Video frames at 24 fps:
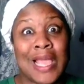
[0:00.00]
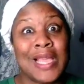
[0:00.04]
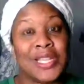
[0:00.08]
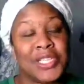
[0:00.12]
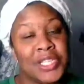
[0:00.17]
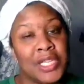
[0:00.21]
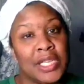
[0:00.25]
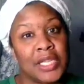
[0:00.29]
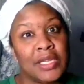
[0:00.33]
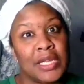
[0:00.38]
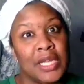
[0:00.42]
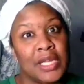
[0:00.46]
I
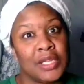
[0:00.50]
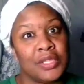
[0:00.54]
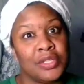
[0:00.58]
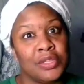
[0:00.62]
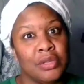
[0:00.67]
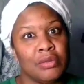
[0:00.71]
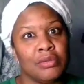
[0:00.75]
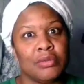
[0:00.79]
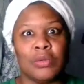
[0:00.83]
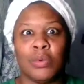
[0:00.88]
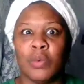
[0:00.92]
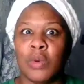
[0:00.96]
had chicken
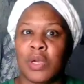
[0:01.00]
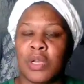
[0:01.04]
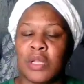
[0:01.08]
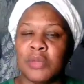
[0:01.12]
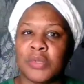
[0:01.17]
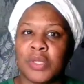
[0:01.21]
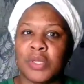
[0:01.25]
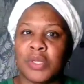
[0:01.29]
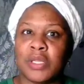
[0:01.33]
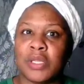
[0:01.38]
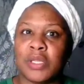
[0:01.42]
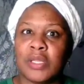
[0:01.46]
nachos. What
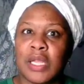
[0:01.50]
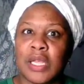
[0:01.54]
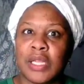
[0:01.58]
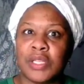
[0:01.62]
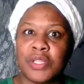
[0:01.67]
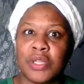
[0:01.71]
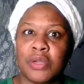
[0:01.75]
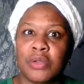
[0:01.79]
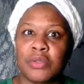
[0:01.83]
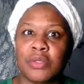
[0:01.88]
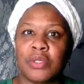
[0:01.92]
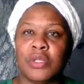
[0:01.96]
comes on
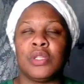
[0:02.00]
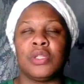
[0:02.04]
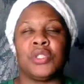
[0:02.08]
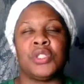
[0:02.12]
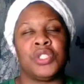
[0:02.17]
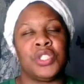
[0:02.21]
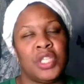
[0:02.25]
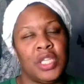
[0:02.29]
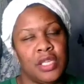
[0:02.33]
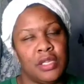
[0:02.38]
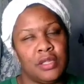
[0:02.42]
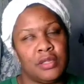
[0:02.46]
nachos?
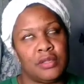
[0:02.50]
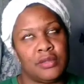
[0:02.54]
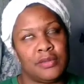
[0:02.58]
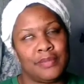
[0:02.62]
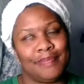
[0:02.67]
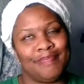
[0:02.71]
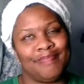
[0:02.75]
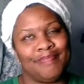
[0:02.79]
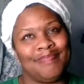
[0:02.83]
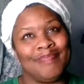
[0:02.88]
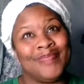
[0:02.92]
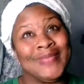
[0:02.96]
Cheese.
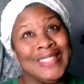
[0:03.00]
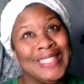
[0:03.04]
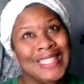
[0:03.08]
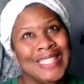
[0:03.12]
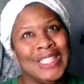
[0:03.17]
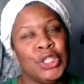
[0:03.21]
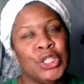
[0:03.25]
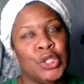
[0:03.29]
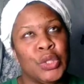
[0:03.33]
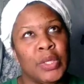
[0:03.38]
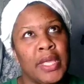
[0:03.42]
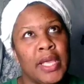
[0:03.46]

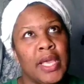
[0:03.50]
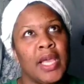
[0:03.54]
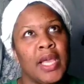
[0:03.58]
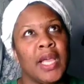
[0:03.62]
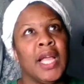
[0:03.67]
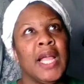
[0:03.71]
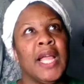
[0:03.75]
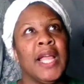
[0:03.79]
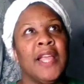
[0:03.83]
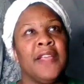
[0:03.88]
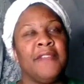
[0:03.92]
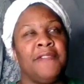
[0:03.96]
So yeah,
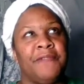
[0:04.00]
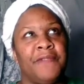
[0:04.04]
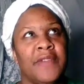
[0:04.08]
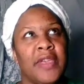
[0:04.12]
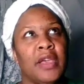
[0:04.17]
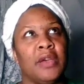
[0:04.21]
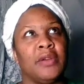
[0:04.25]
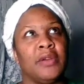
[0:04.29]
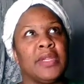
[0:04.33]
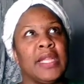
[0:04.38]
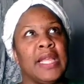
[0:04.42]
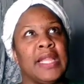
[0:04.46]

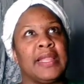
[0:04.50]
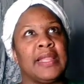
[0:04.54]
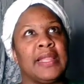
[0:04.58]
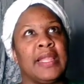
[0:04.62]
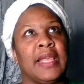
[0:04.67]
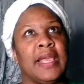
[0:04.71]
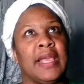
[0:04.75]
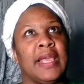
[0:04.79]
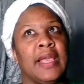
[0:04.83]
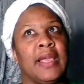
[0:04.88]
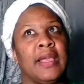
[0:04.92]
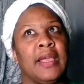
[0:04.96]
failed at
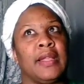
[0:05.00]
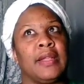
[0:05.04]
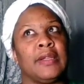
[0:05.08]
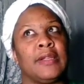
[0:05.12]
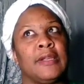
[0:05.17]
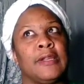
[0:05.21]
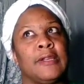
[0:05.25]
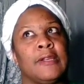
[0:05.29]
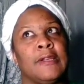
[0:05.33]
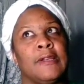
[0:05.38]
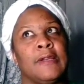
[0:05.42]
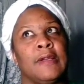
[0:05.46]
that.
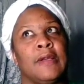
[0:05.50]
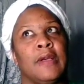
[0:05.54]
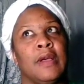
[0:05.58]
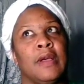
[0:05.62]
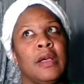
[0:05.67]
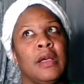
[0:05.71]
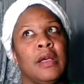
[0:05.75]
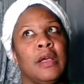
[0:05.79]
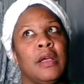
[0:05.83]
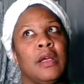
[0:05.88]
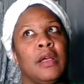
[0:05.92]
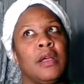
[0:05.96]

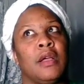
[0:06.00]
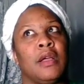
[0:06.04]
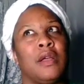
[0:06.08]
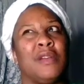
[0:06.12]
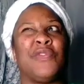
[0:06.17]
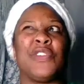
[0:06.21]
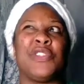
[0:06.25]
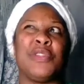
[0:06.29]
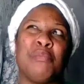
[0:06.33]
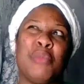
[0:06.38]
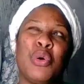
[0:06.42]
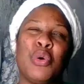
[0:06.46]
For the
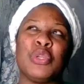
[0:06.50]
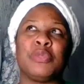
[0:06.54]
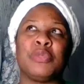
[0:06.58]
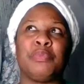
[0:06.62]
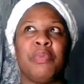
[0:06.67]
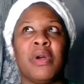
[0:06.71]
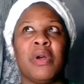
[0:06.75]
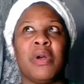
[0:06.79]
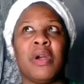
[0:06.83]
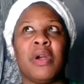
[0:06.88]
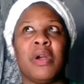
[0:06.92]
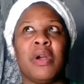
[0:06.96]
most
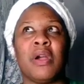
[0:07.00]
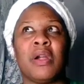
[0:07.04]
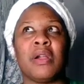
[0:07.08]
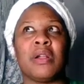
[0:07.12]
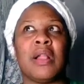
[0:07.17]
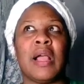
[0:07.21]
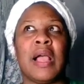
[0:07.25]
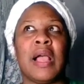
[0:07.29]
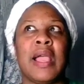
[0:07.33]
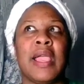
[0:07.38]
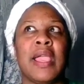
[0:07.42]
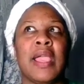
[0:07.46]
part,
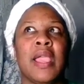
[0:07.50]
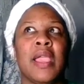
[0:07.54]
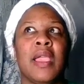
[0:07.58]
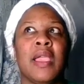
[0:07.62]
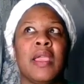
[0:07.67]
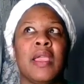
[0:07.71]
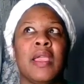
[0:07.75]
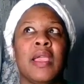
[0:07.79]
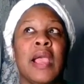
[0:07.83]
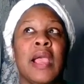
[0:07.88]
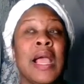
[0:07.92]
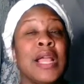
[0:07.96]
I
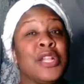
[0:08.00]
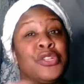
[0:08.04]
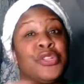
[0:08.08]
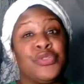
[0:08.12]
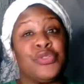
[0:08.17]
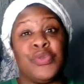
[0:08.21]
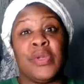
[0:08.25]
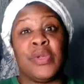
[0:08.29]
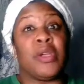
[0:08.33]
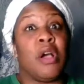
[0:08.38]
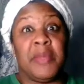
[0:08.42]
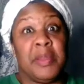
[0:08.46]
drink almond
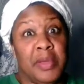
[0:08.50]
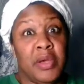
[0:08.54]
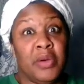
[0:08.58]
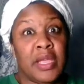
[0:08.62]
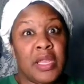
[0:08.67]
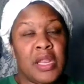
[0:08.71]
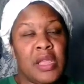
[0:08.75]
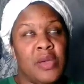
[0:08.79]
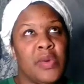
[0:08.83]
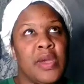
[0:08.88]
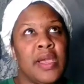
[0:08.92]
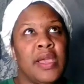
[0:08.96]
milk
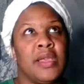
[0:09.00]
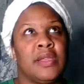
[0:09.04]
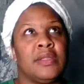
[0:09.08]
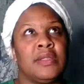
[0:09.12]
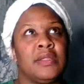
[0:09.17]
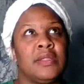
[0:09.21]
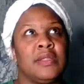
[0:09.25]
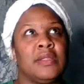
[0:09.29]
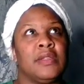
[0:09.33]
anyways.